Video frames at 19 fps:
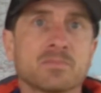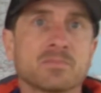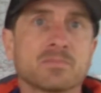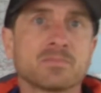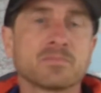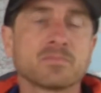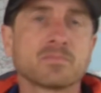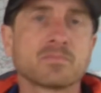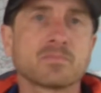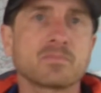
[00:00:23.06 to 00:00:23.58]

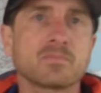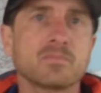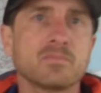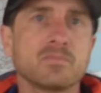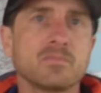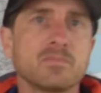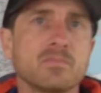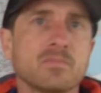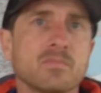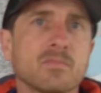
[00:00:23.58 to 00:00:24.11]
So what makes you
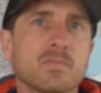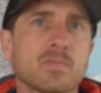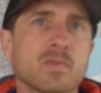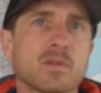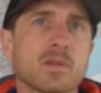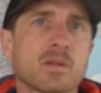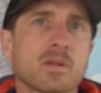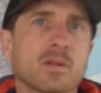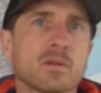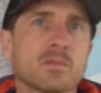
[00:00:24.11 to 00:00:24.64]
different
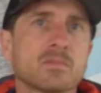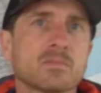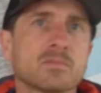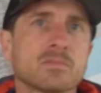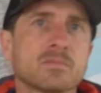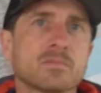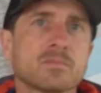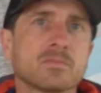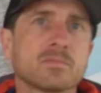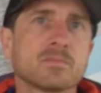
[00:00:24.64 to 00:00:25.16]
from
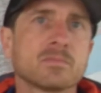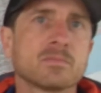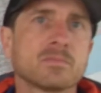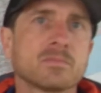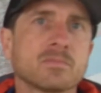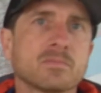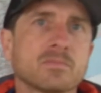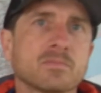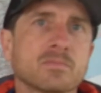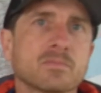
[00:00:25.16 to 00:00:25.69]

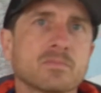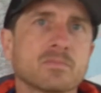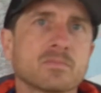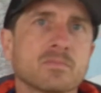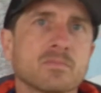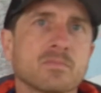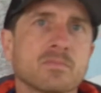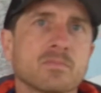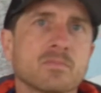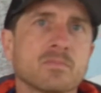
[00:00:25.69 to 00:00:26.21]
other
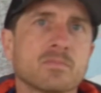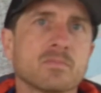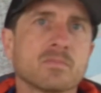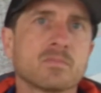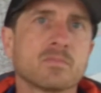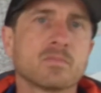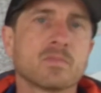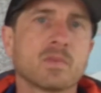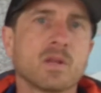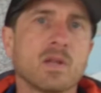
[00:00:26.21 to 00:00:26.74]

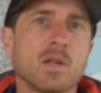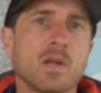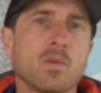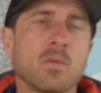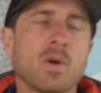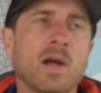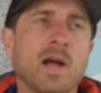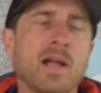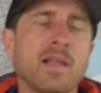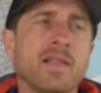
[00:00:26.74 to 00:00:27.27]

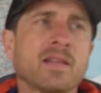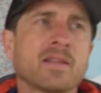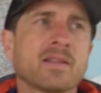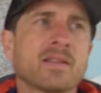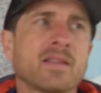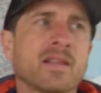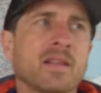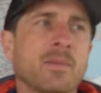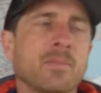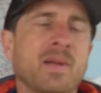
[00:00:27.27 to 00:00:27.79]
installers? Well, I think the
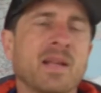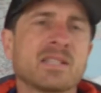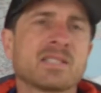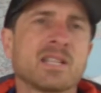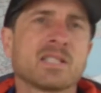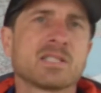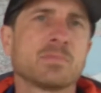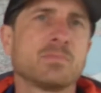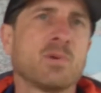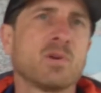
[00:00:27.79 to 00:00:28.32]
thing that makes
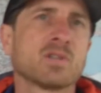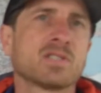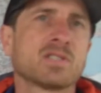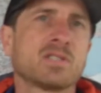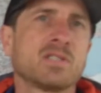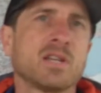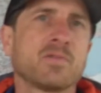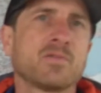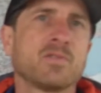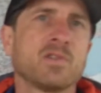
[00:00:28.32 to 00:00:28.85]
us
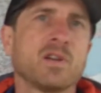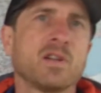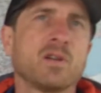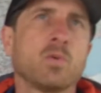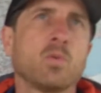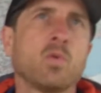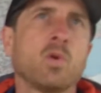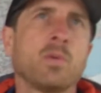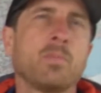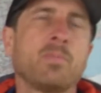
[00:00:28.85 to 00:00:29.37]
most
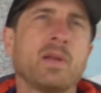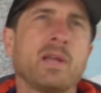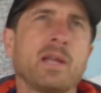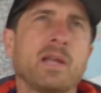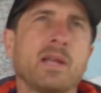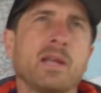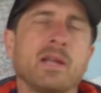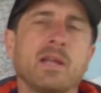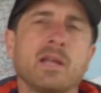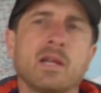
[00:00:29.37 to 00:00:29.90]
different would
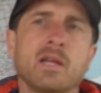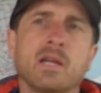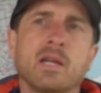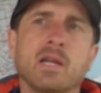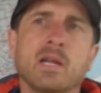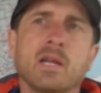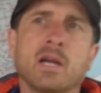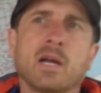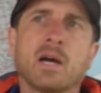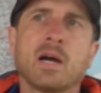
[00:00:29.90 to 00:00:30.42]
be
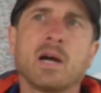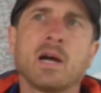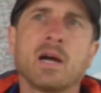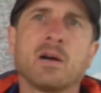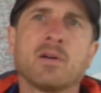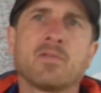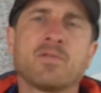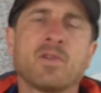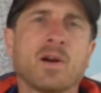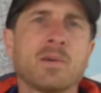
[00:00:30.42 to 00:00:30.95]

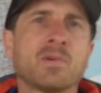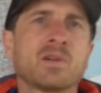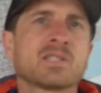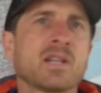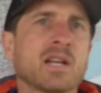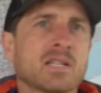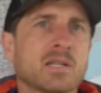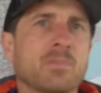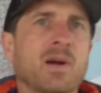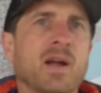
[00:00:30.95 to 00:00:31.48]
uh, farmers
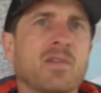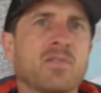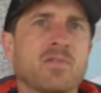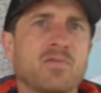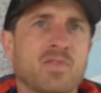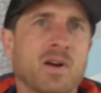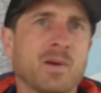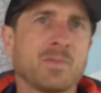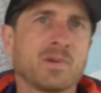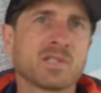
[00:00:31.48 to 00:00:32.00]
like to buy from
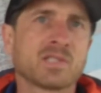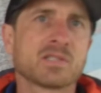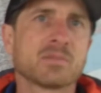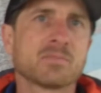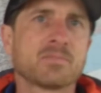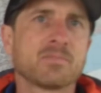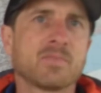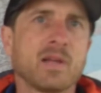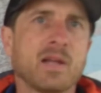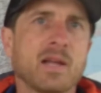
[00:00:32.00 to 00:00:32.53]
farmers
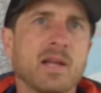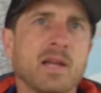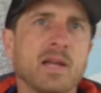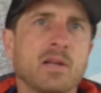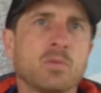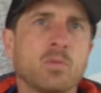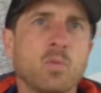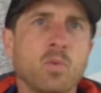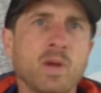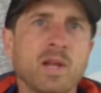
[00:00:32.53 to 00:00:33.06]

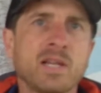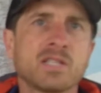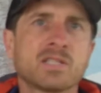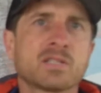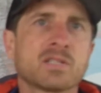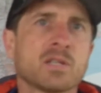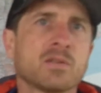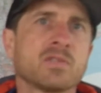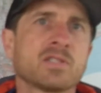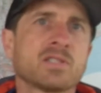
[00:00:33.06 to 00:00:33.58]
and we
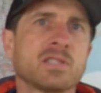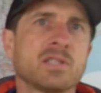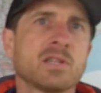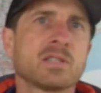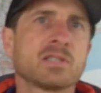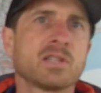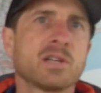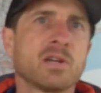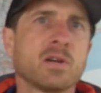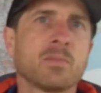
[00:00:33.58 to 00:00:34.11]
service the
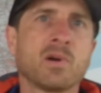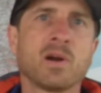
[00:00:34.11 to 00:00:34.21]
Ontario